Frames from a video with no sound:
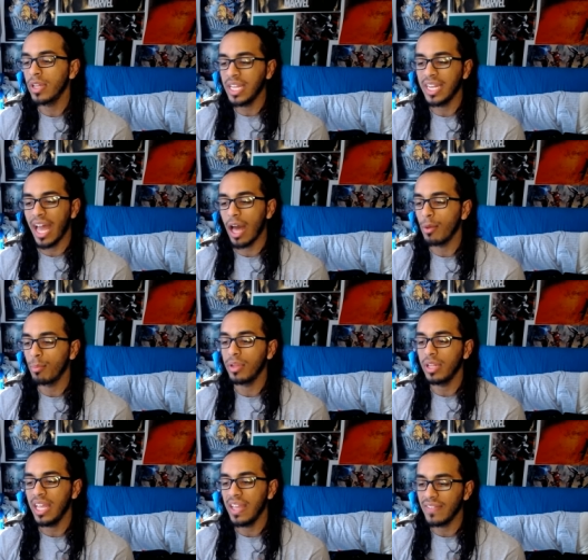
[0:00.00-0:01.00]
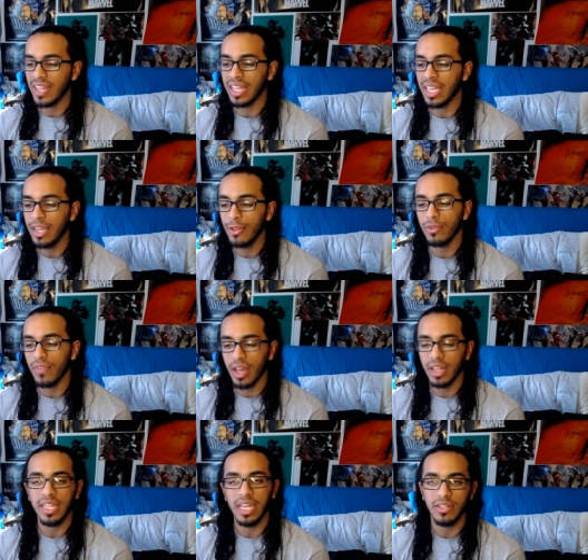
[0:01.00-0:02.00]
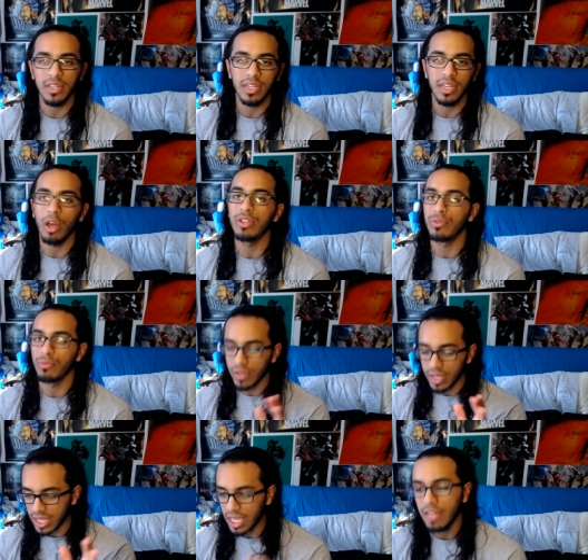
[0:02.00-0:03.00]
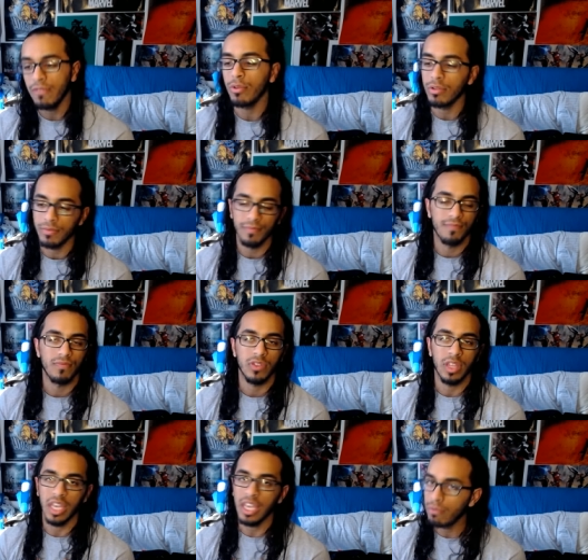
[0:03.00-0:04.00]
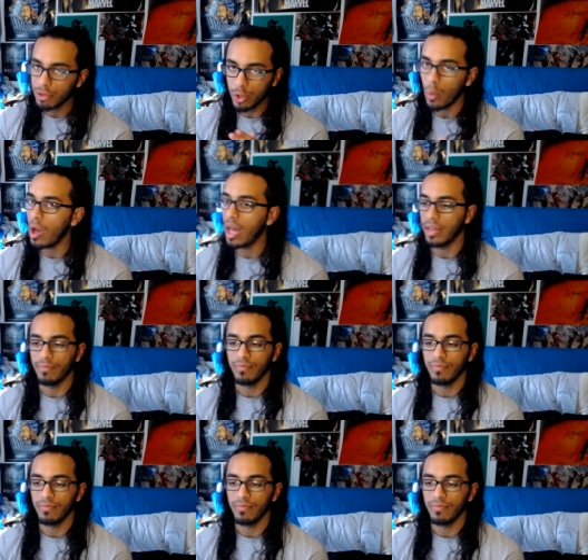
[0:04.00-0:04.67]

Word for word: now believe that the Aether Foundation is really the evil, the evil squad.